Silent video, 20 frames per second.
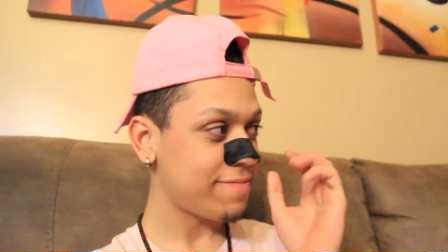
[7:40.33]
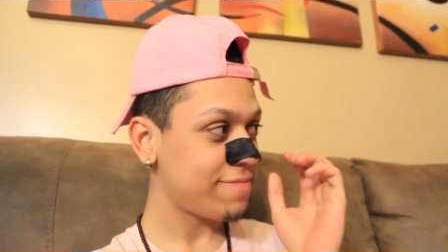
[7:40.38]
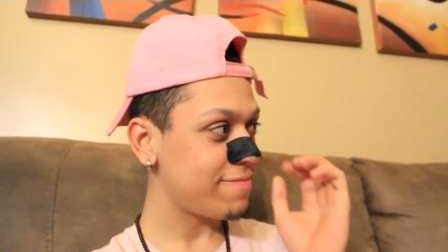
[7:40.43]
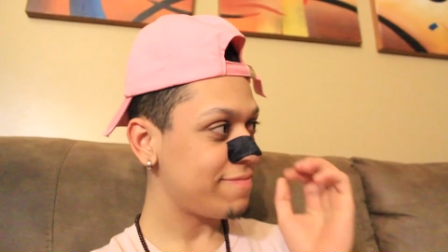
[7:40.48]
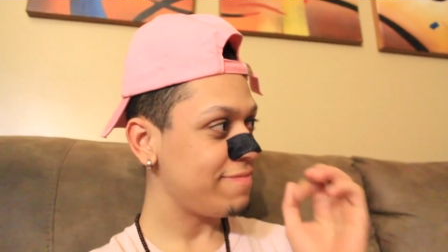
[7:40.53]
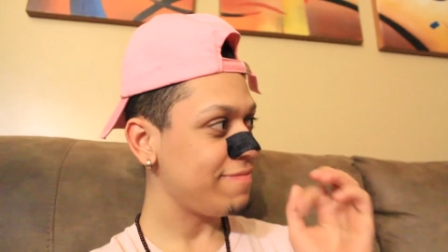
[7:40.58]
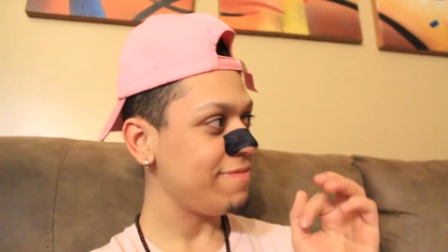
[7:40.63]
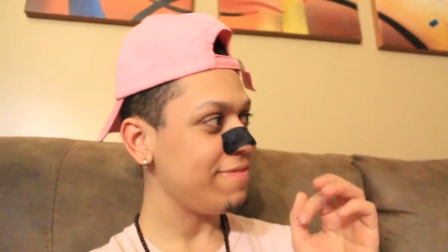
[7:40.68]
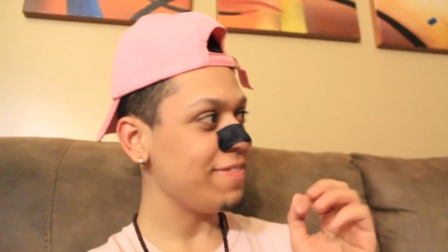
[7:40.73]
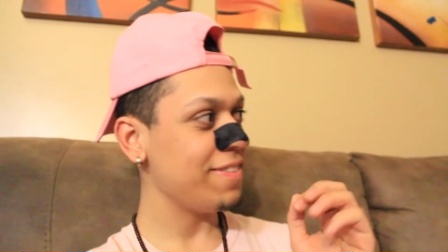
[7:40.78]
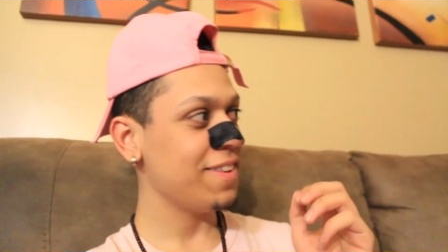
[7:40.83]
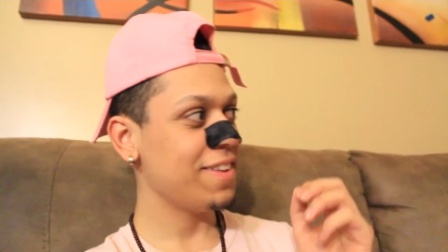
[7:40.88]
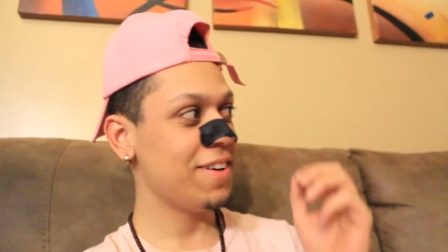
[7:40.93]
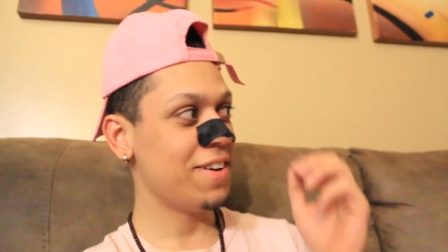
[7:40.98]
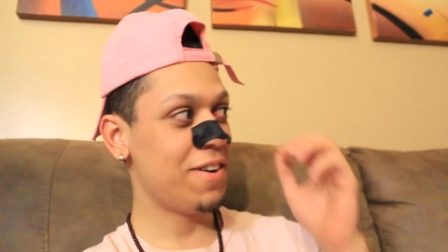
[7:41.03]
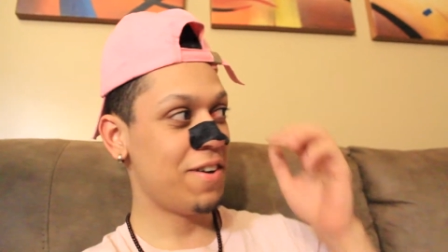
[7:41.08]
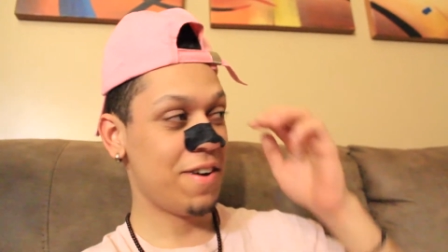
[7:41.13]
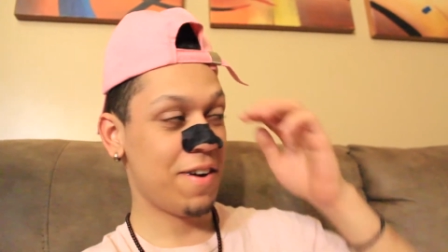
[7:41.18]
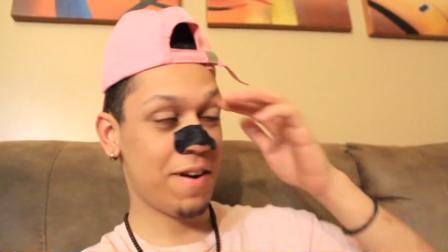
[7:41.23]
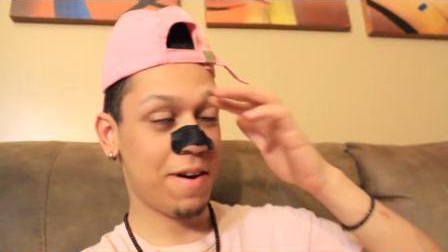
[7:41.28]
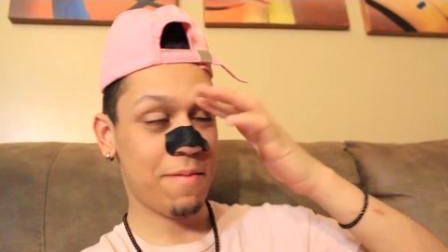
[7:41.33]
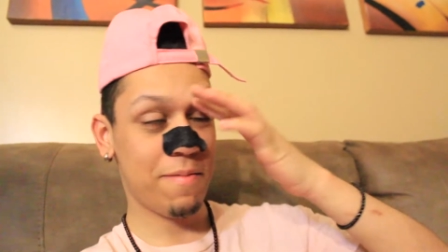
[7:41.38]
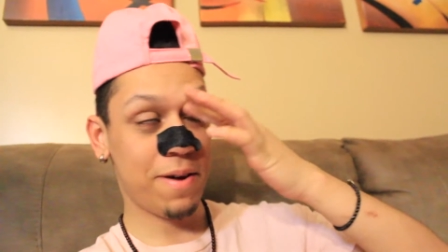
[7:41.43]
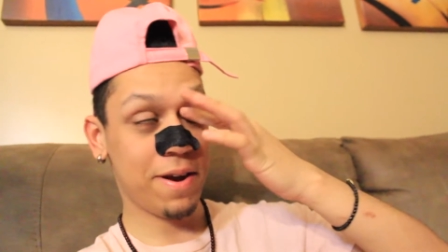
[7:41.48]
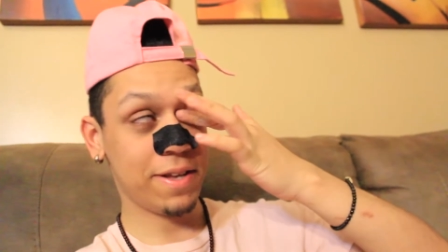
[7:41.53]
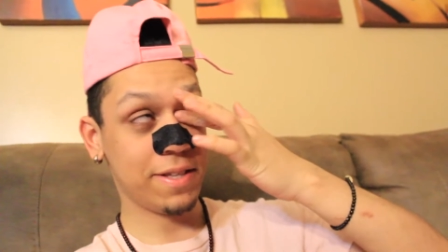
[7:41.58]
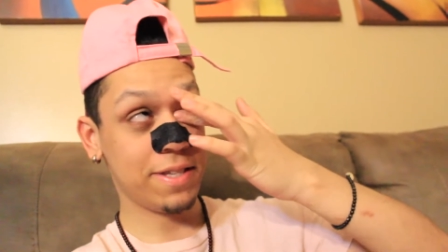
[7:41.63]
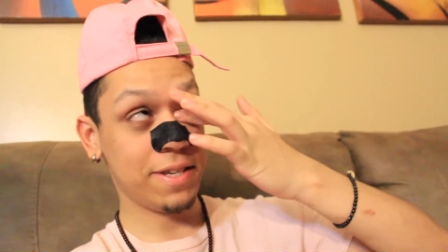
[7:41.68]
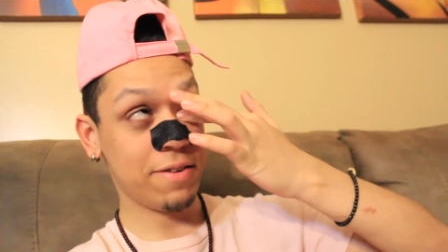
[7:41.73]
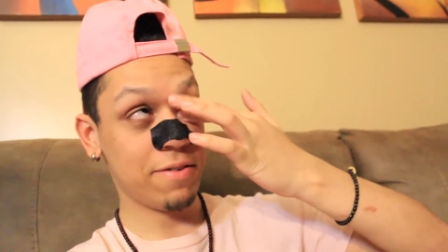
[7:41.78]
Go ahead. Hold on, I'm
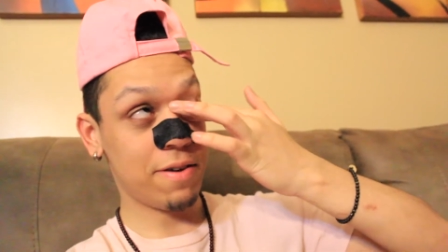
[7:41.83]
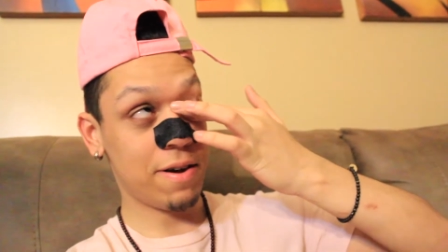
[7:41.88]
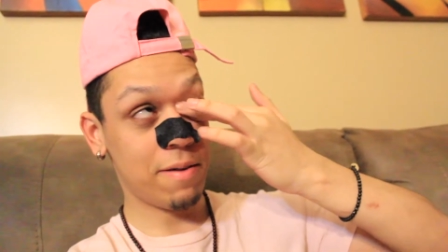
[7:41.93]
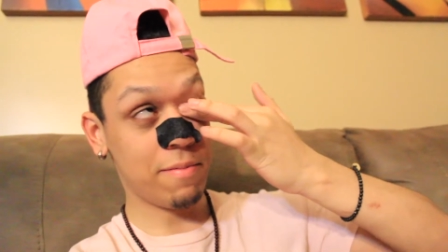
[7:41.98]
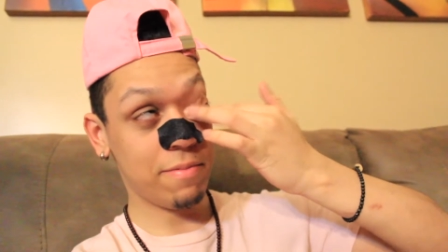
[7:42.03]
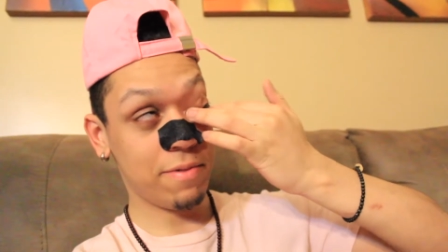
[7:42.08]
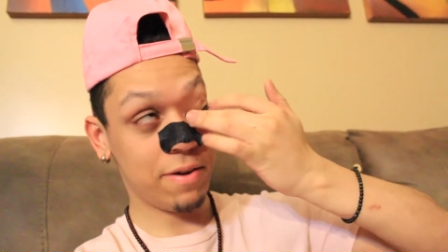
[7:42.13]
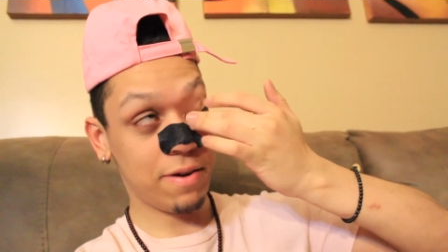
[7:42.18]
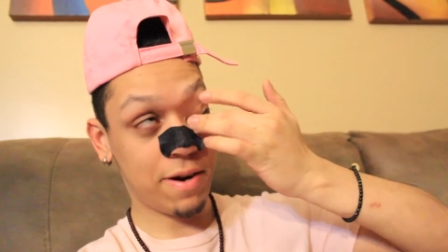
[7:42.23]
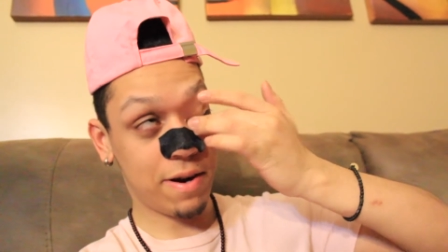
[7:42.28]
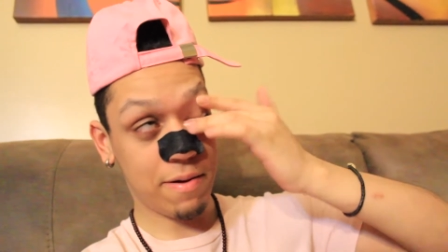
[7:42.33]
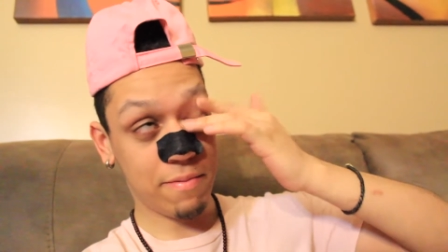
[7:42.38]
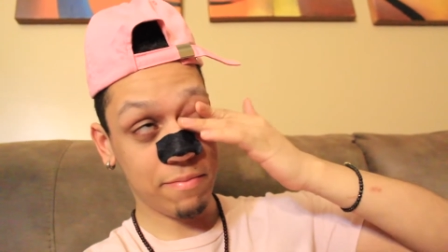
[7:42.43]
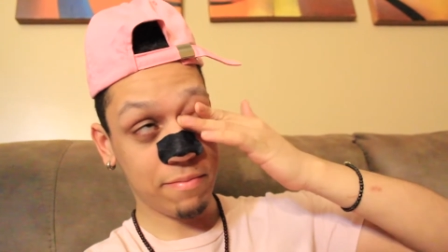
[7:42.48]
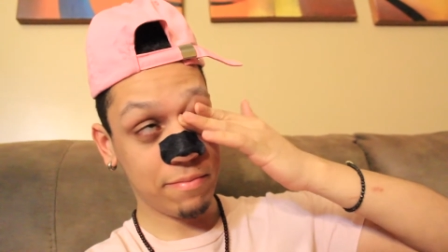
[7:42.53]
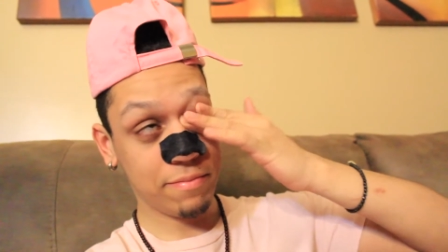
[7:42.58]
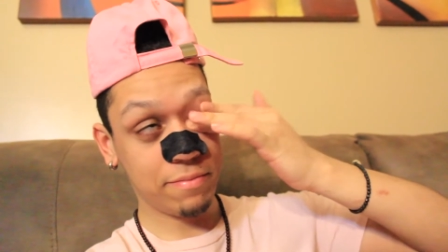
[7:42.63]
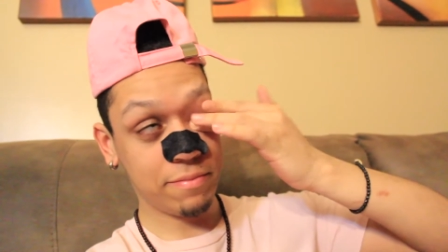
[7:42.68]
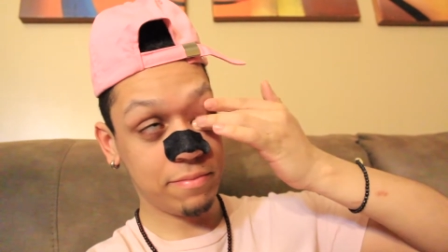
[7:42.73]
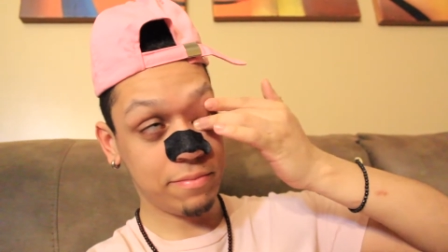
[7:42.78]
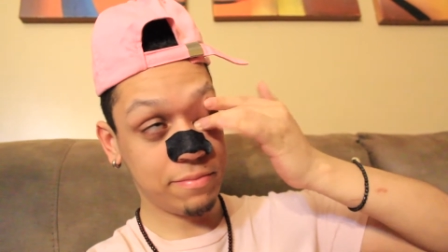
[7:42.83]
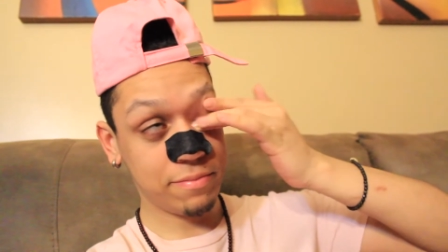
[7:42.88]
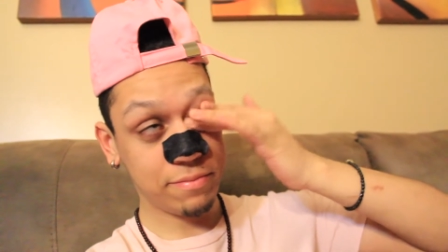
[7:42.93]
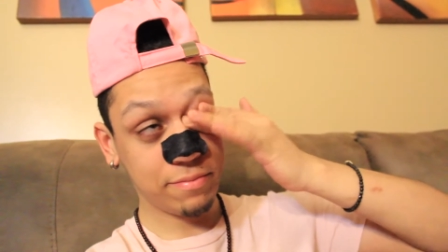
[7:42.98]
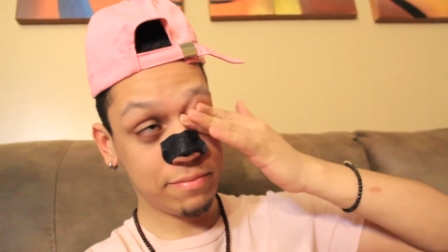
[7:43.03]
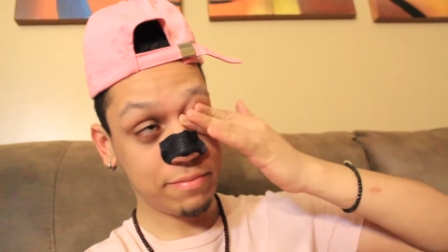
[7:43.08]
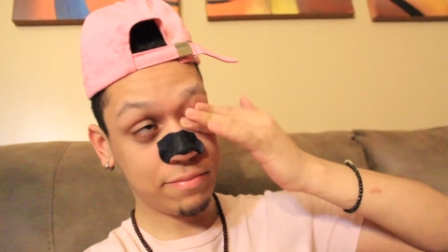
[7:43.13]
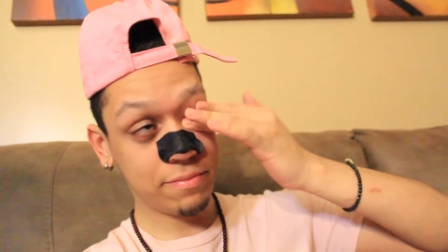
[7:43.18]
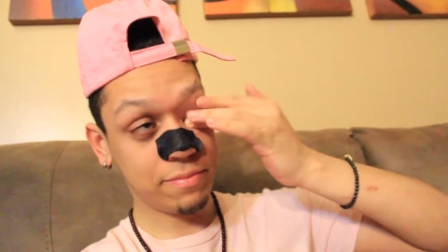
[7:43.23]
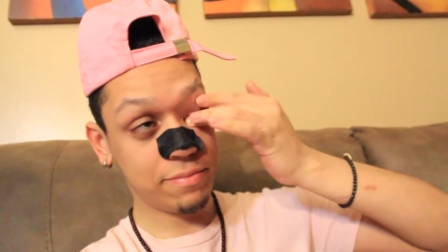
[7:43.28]
about to tear up. Hold up.
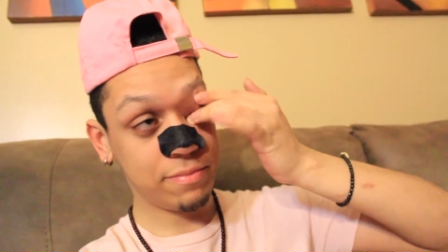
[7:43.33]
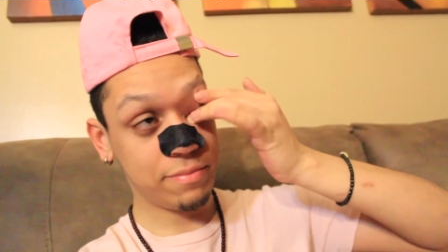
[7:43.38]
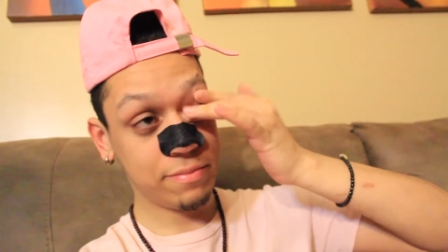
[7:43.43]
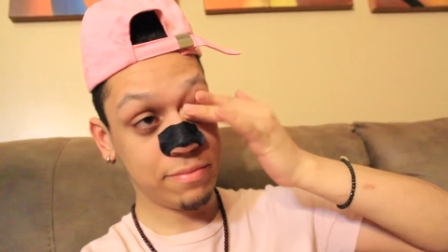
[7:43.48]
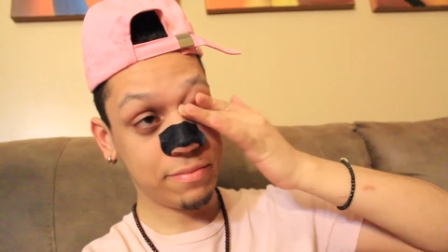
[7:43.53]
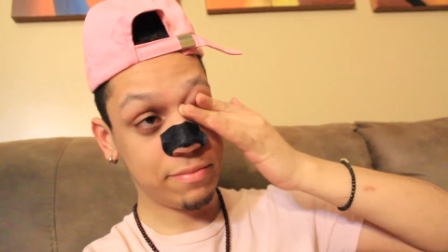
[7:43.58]
Oh, dude.